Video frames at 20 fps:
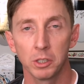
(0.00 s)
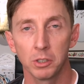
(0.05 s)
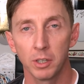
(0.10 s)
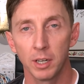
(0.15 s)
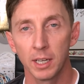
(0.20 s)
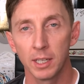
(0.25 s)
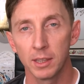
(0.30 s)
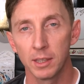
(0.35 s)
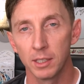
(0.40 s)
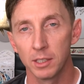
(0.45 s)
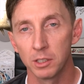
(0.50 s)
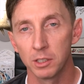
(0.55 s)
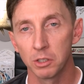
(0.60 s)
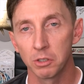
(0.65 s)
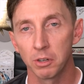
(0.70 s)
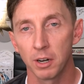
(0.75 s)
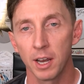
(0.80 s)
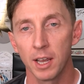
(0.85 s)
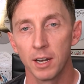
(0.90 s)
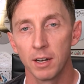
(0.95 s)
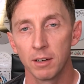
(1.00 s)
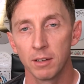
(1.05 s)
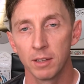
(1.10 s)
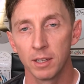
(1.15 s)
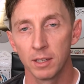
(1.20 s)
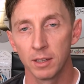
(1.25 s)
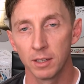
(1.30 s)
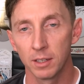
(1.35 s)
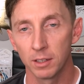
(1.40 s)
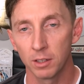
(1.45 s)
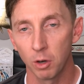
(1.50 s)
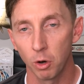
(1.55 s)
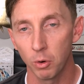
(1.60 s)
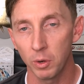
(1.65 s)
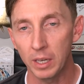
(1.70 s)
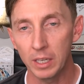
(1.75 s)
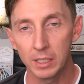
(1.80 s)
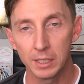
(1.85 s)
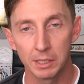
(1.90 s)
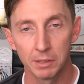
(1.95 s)
strength that is greater than the
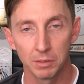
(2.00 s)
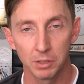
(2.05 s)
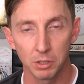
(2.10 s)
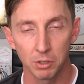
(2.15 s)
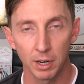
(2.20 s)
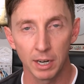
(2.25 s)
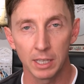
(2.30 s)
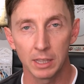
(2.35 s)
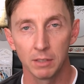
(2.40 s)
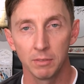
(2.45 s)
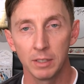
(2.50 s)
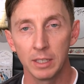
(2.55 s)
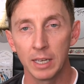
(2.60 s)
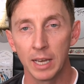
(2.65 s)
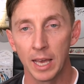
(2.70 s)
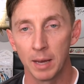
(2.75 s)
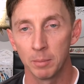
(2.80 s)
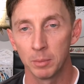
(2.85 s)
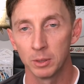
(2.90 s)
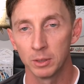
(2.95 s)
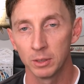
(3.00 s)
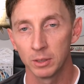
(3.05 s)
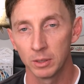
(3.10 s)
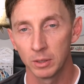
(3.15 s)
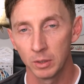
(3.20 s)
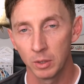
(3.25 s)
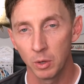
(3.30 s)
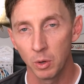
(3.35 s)
cohesive strength of enamel,